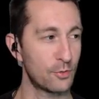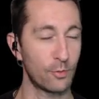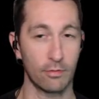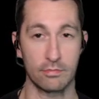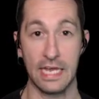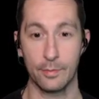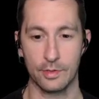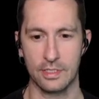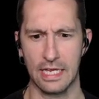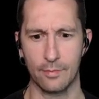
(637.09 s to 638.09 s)
or
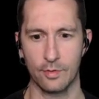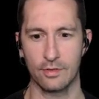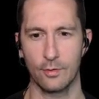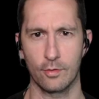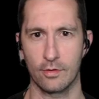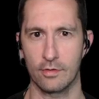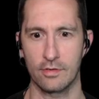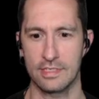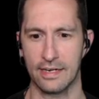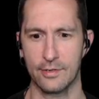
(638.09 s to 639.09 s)
table to table
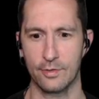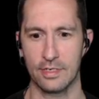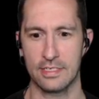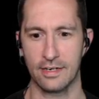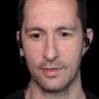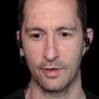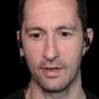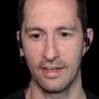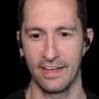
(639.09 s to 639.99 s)
or sector to sector.